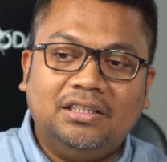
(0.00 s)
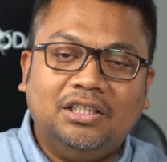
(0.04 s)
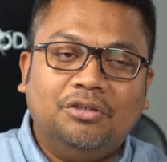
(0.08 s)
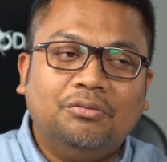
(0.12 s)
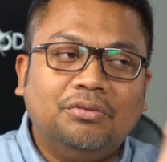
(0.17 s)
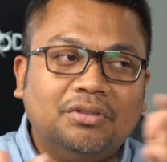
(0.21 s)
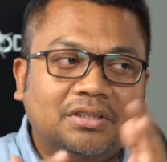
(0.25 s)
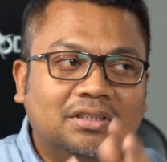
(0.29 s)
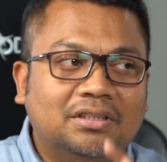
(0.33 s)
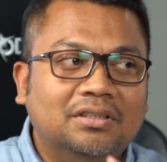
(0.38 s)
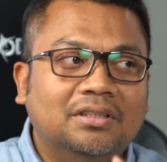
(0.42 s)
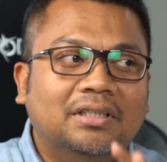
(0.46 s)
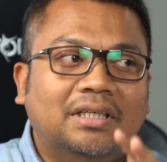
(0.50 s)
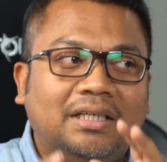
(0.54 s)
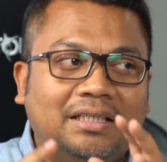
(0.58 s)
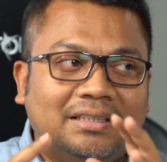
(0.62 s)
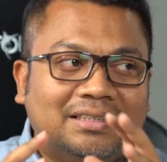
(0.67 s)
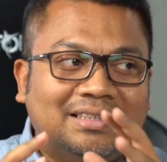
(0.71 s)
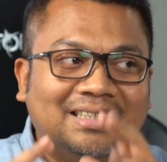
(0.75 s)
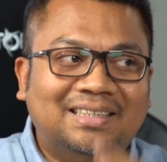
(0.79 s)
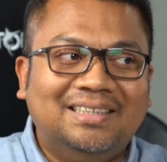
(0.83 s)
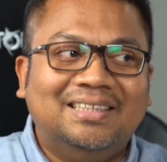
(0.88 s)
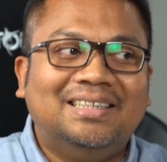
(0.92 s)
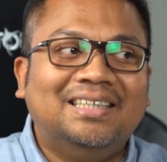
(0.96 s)
they were still
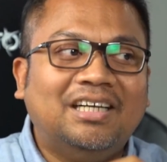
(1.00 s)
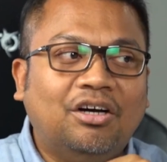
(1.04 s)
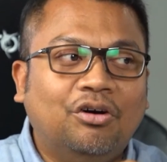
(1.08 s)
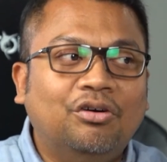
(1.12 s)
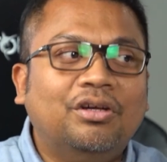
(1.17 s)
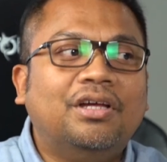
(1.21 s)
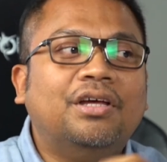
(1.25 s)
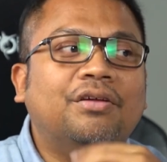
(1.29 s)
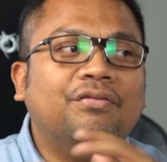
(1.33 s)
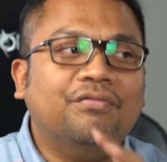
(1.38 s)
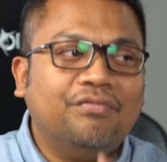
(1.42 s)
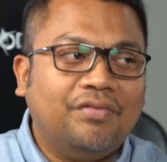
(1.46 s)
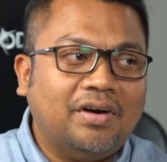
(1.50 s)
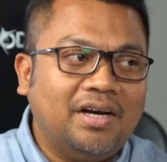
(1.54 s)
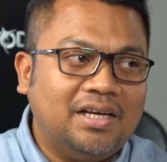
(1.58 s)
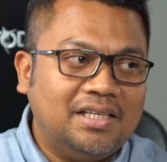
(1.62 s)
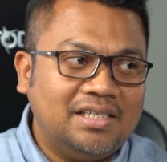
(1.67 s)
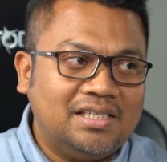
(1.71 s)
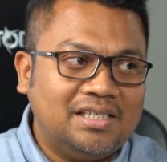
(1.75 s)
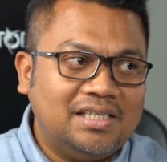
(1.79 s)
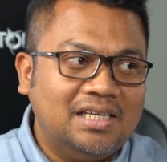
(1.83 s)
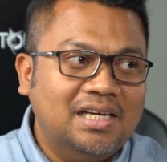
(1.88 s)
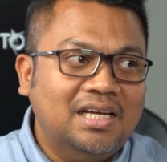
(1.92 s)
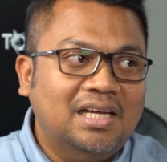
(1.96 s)
sending out
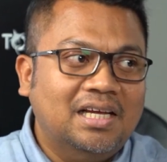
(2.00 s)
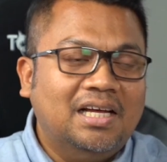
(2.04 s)
invites